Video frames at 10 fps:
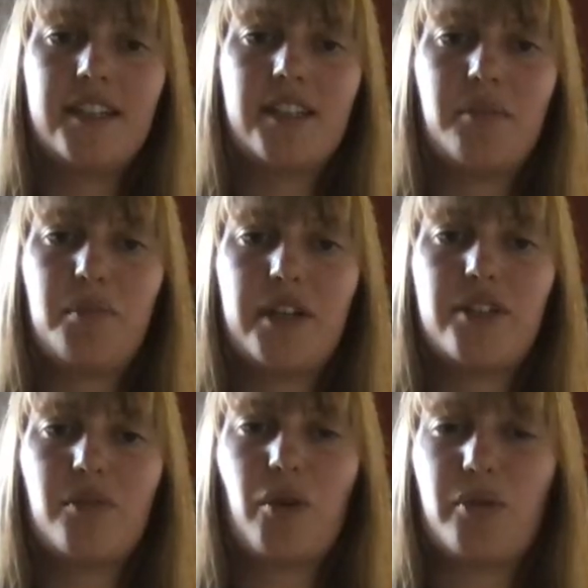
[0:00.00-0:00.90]
compared
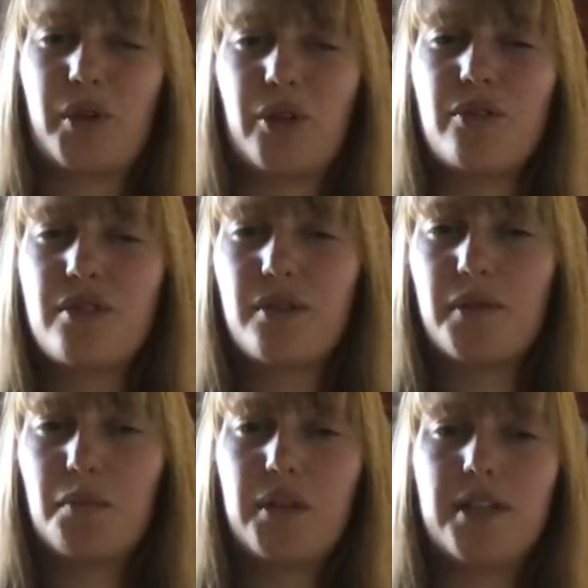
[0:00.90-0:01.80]
to what we're used to
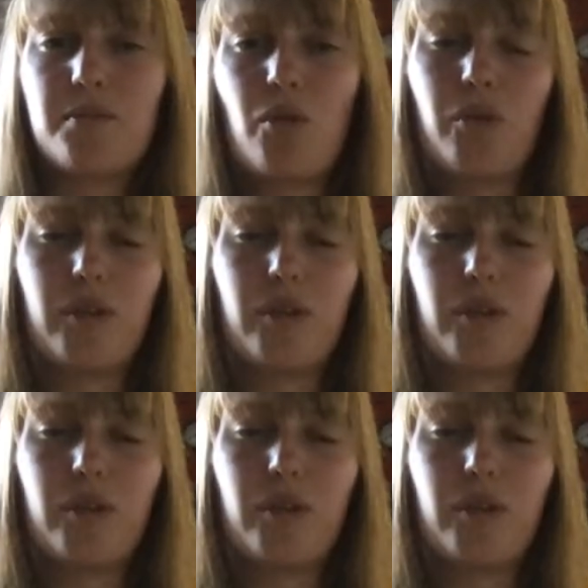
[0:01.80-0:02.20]
with peat smoke,